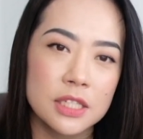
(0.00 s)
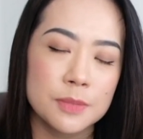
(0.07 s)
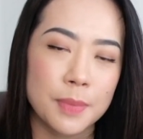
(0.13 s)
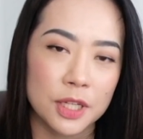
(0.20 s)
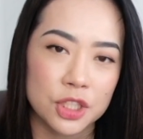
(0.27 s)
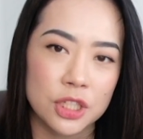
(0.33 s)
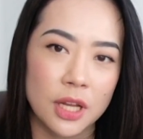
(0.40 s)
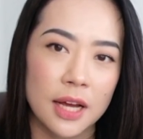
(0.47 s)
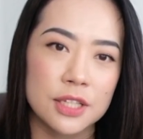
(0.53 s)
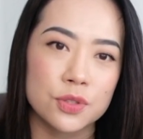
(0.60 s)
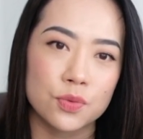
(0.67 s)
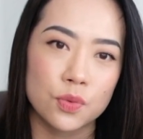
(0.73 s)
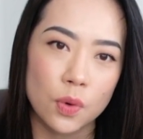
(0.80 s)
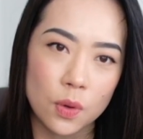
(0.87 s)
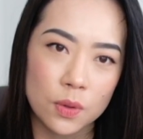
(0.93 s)

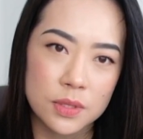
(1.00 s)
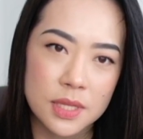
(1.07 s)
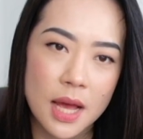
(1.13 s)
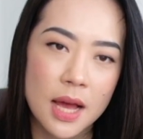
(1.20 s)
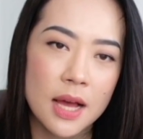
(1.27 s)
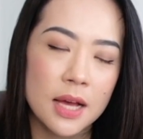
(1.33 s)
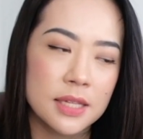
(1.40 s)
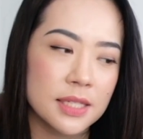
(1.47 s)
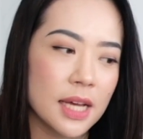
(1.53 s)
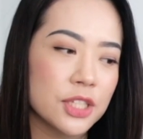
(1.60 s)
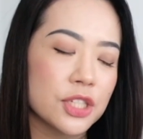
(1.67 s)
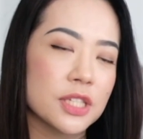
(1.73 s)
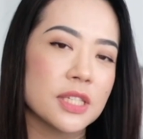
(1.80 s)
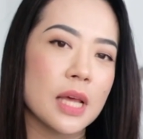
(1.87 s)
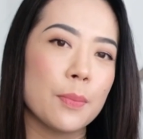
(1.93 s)
specialized roles
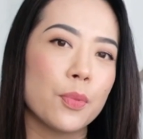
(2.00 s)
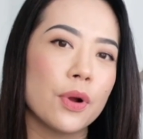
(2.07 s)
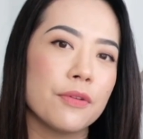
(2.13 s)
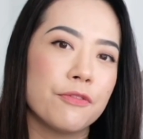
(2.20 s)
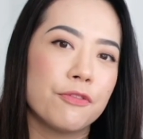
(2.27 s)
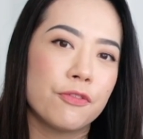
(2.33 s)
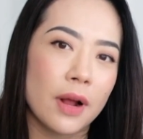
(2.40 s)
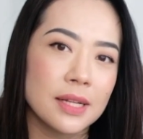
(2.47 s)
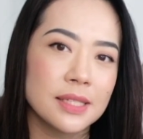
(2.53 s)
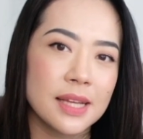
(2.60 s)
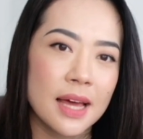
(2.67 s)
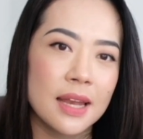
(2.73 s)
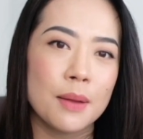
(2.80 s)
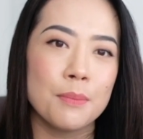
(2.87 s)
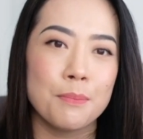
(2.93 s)
such as separate
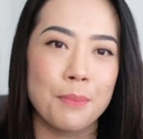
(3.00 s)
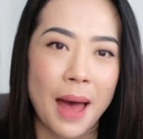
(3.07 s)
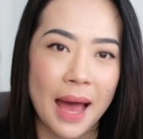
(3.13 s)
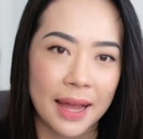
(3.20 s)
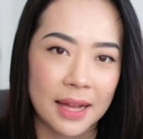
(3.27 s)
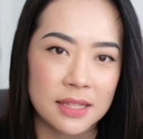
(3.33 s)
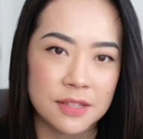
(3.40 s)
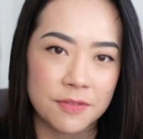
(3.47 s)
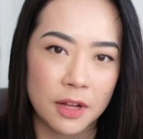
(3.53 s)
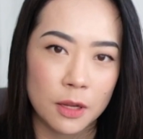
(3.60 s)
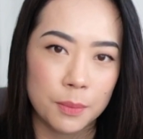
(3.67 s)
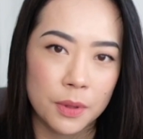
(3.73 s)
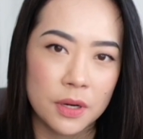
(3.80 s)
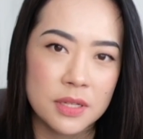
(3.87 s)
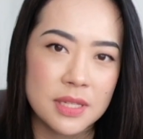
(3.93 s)
front-end and back-end
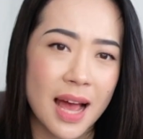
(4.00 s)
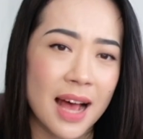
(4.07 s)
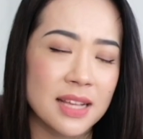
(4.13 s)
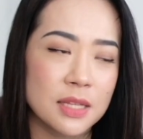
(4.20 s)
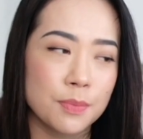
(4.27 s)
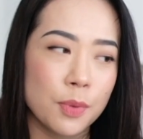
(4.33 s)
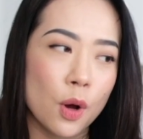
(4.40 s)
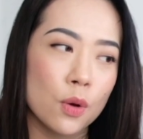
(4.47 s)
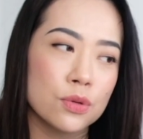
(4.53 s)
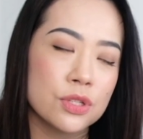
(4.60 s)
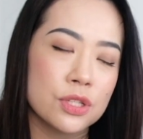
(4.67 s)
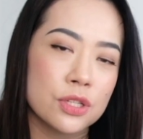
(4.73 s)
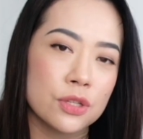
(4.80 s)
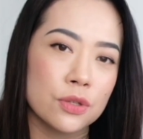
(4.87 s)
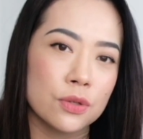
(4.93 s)
developers, as
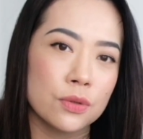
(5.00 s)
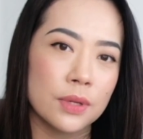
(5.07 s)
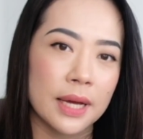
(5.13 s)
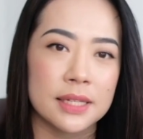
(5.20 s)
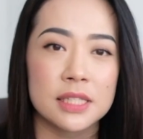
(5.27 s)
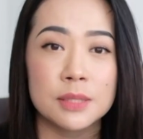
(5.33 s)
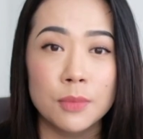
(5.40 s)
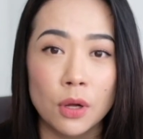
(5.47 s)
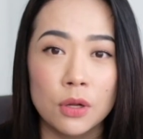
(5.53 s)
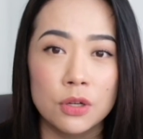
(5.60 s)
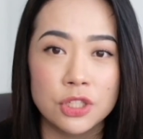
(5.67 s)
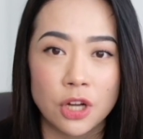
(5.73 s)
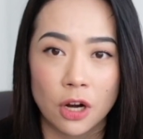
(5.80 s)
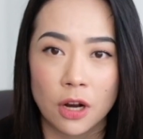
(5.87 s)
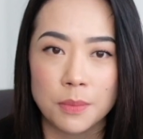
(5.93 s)
opposed to like
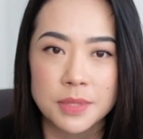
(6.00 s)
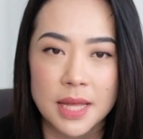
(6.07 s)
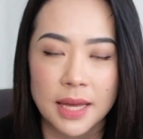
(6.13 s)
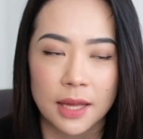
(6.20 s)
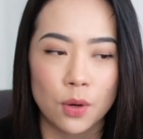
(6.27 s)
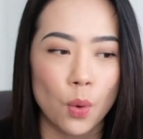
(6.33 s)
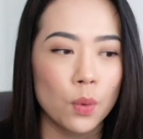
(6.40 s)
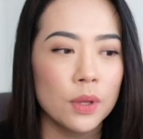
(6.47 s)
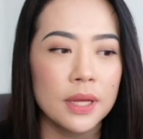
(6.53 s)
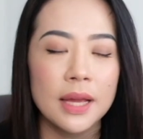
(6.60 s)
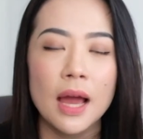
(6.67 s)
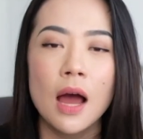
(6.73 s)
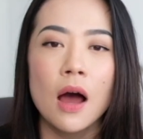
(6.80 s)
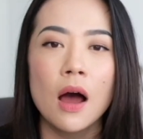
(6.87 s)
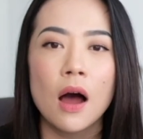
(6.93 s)
smaller startups that can
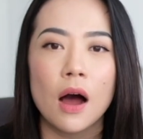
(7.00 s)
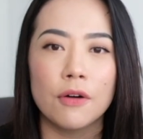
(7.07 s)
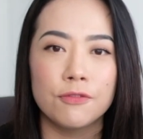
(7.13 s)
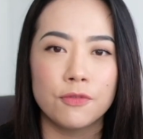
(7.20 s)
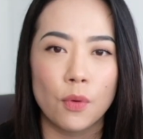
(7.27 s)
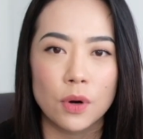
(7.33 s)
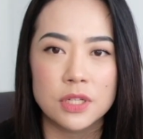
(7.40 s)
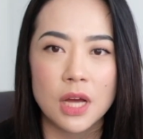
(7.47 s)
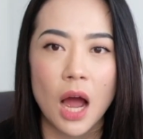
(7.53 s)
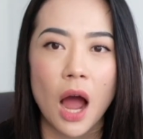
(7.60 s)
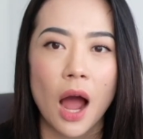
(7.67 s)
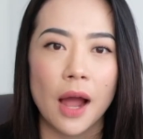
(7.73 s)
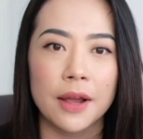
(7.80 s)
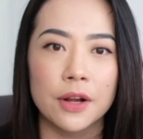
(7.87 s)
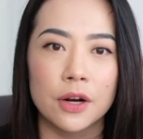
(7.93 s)
only afford to
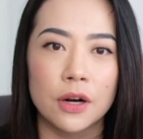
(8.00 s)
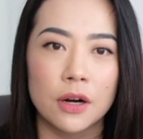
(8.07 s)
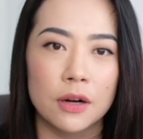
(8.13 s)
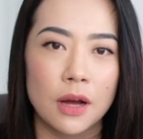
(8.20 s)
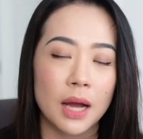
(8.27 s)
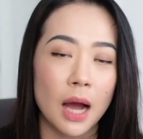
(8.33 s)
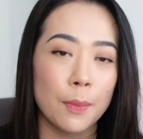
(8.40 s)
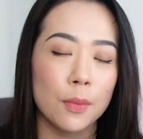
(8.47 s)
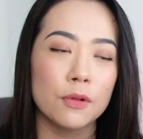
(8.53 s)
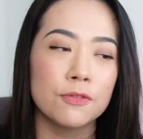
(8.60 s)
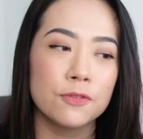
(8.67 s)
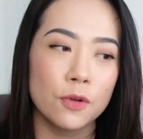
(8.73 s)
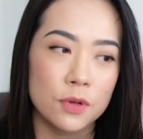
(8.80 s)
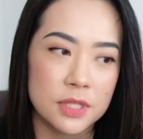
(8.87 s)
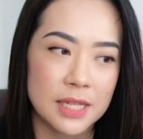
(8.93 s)
hire a couple
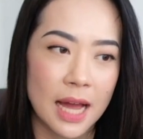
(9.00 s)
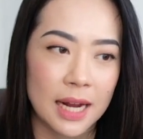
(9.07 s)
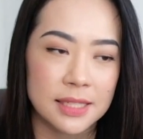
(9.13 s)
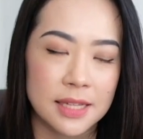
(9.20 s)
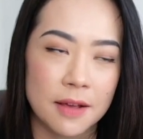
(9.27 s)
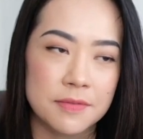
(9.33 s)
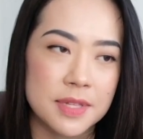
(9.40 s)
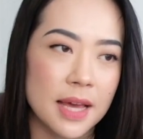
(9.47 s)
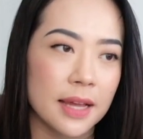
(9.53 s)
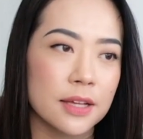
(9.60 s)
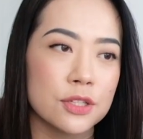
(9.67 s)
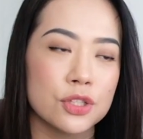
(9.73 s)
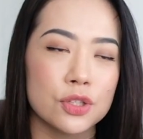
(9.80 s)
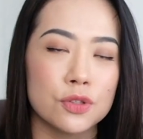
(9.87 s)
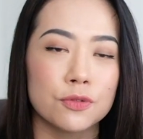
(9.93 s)
full-stack devs that
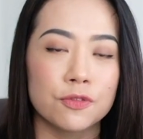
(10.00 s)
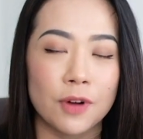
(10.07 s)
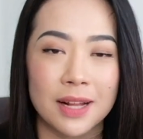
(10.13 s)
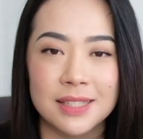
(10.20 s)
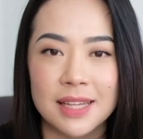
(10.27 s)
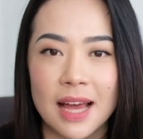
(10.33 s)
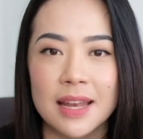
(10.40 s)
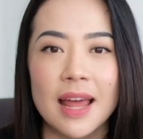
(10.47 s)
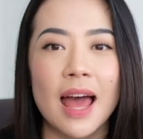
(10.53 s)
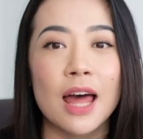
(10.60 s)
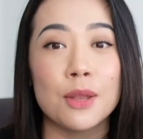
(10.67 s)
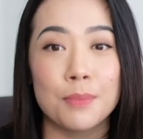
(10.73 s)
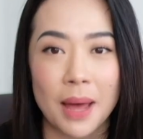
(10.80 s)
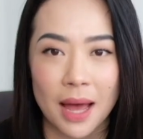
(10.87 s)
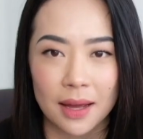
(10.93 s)
can do front-end
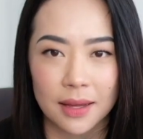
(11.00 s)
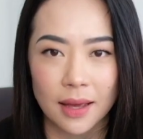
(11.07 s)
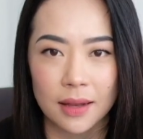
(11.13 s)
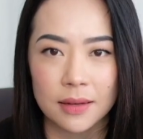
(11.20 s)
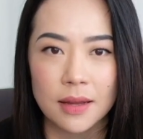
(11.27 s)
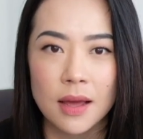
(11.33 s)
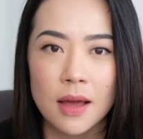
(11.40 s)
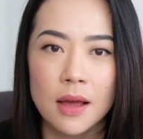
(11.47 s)
and back-end.